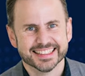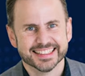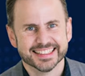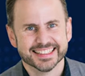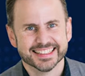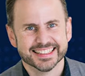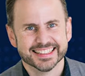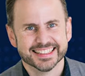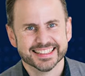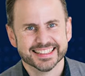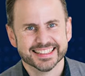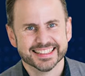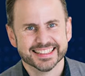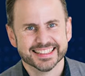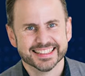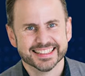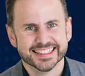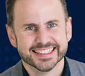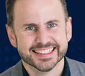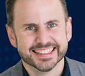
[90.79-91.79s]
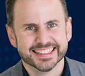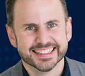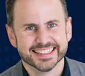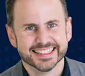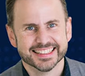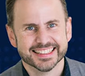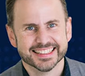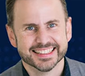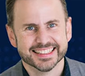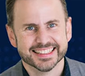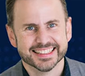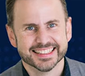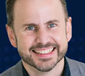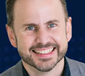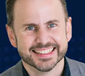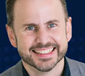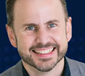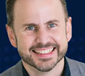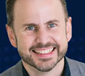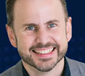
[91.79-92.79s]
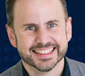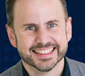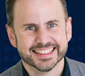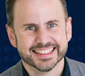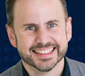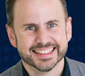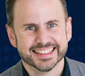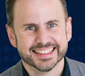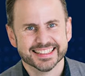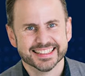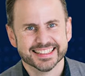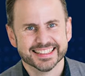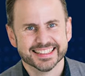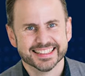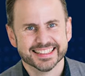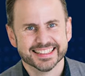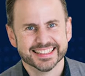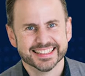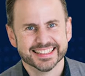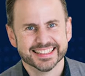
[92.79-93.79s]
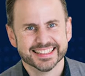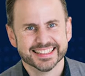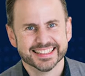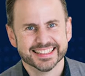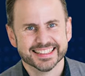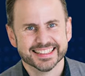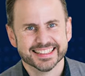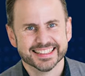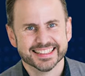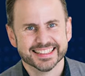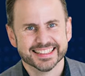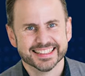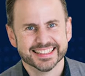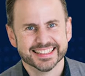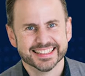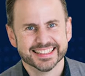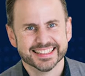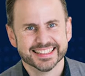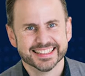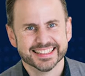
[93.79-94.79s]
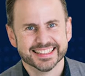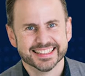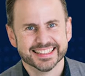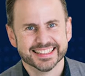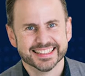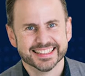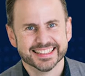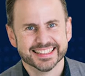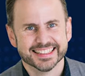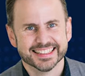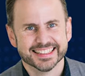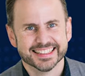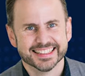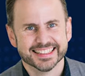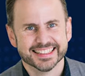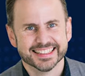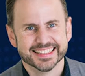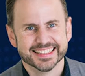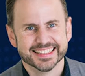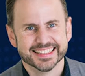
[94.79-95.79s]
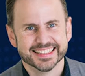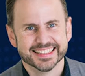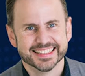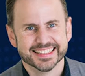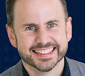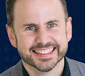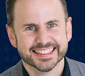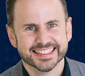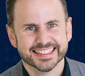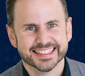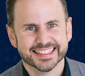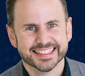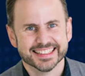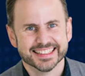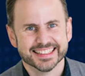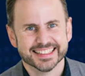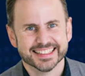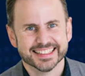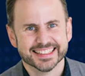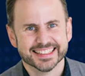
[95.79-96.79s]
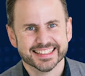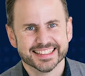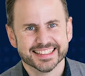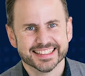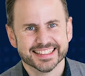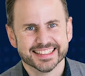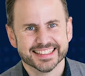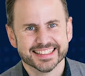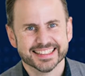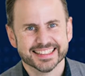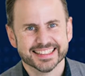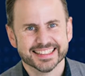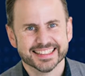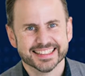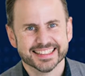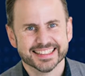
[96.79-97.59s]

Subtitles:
This is a still picture; no speech is visible.